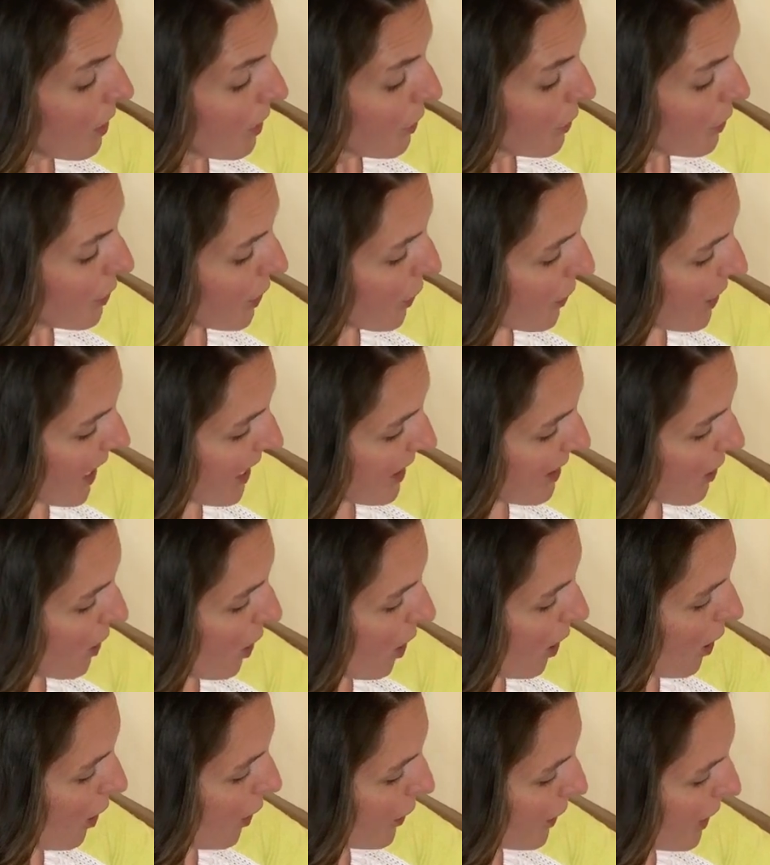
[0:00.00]
So that's
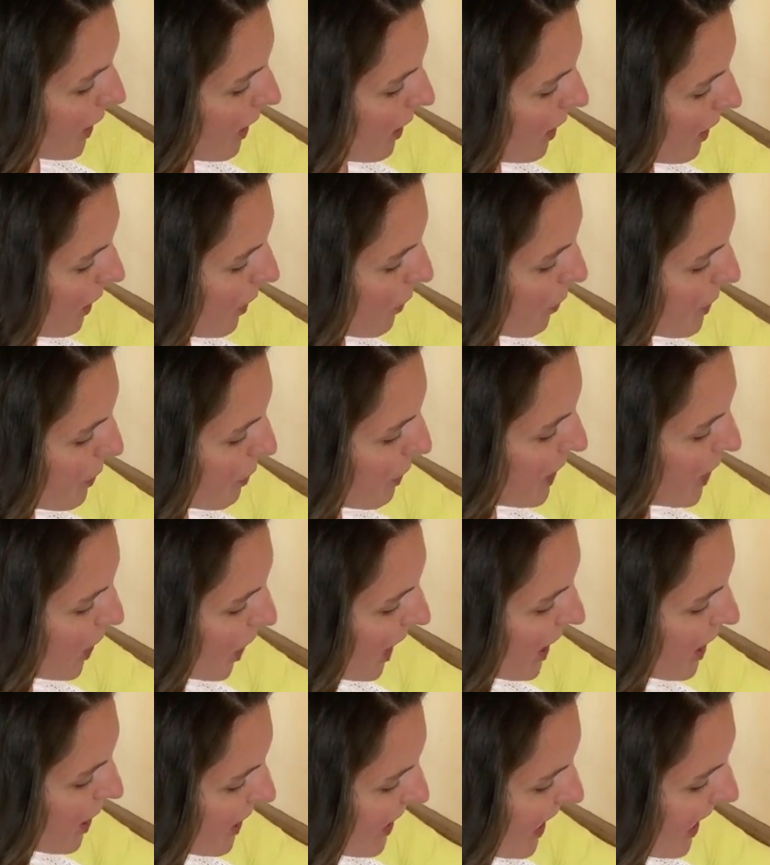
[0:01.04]
called, when we
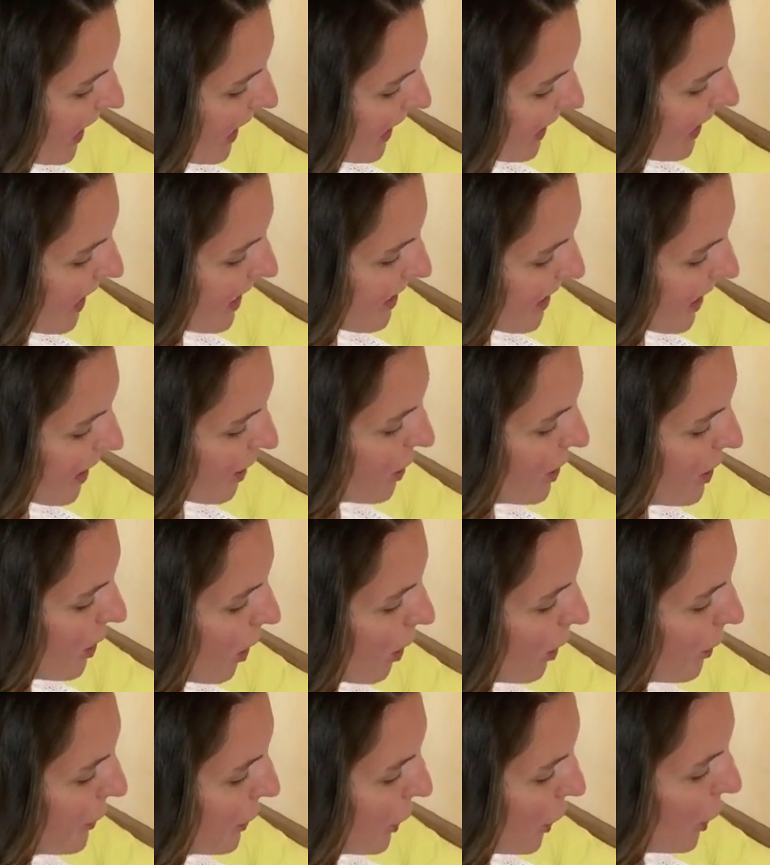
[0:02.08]
change that, that's actually
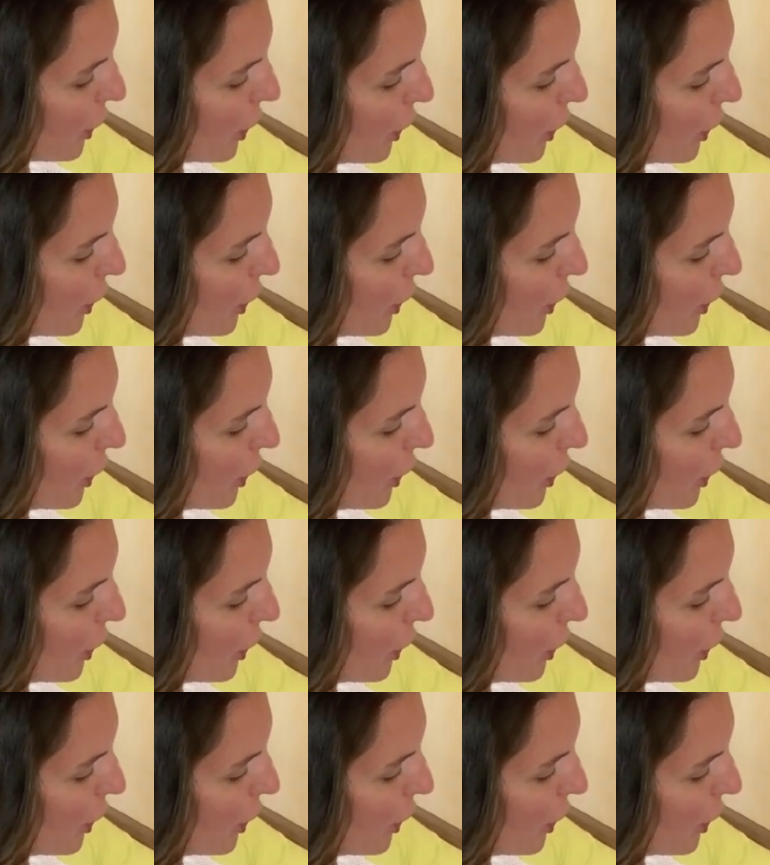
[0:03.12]
called